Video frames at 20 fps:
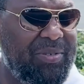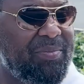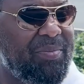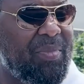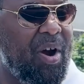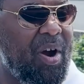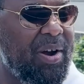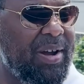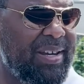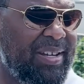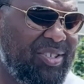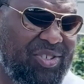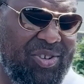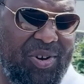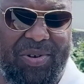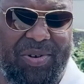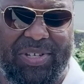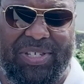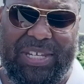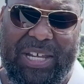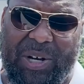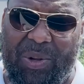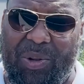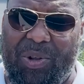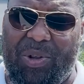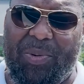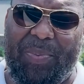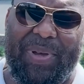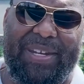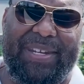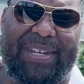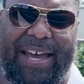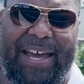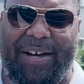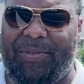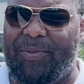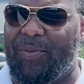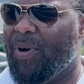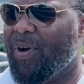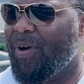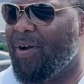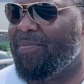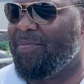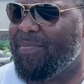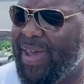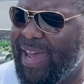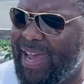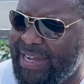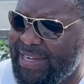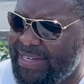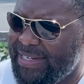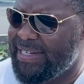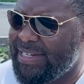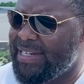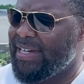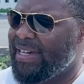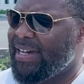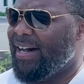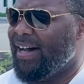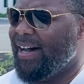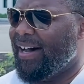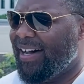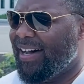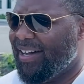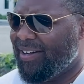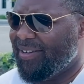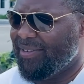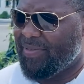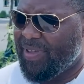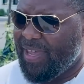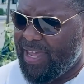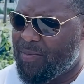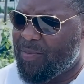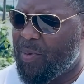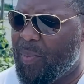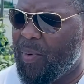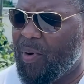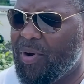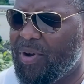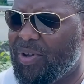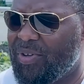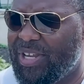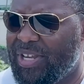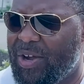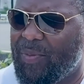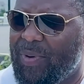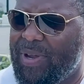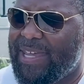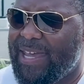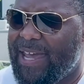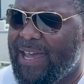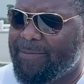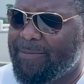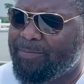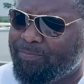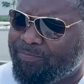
Market is starting to settle a little bit now. We're in May, again, Memorial Day weekend.